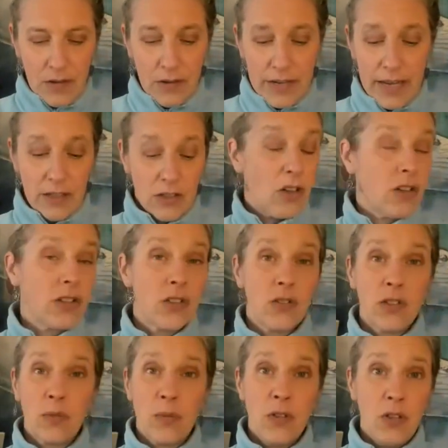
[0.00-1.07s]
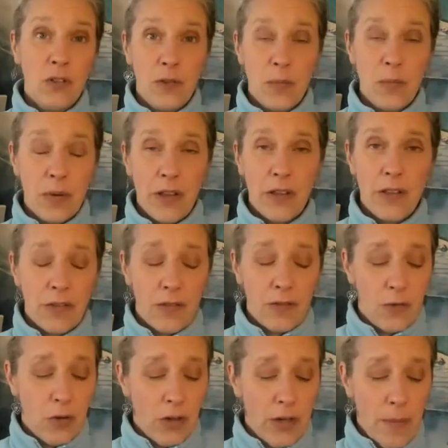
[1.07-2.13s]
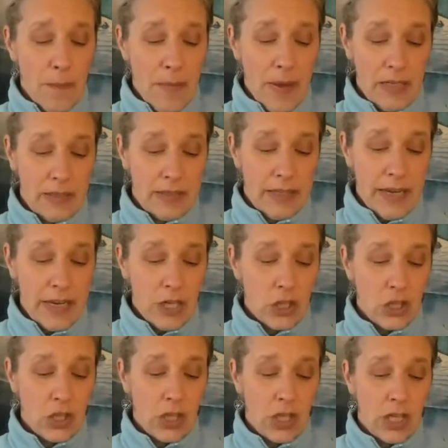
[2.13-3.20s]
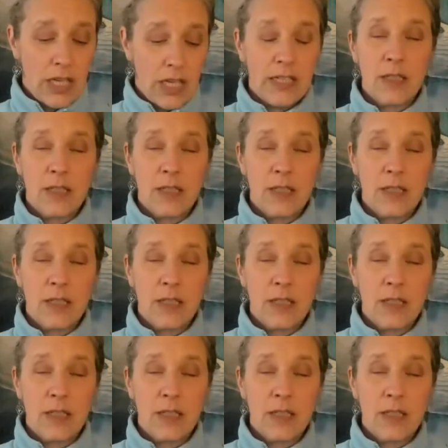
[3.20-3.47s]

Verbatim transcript: Okay, also a beautiful month for meditation,